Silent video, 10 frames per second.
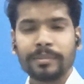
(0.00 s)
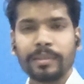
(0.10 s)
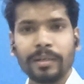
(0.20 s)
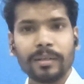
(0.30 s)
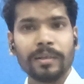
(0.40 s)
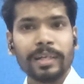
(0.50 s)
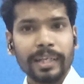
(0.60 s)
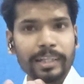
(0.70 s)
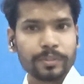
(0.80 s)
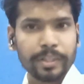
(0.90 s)
the
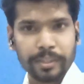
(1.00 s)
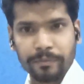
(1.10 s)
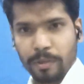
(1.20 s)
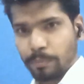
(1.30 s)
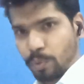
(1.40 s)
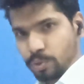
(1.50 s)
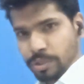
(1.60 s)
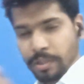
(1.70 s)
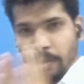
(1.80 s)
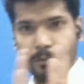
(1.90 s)
iterative approach
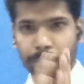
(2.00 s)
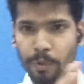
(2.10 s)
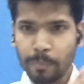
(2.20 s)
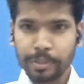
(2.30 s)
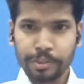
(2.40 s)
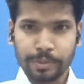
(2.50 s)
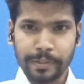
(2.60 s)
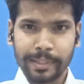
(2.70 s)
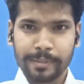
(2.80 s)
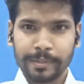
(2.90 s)
of prompt
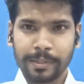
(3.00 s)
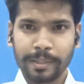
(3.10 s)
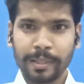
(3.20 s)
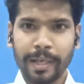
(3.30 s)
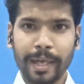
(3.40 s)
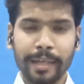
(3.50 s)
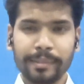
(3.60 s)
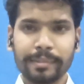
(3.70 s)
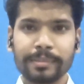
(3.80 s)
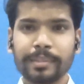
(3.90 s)
engineering, and
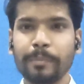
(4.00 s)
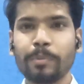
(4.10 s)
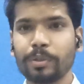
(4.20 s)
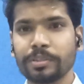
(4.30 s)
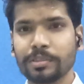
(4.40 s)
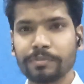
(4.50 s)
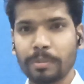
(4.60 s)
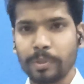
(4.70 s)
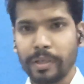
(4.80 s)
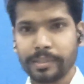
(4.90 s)
the importance of
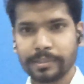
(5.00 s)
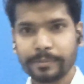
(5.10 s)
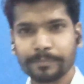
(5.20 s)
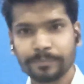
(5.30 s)
summarizing.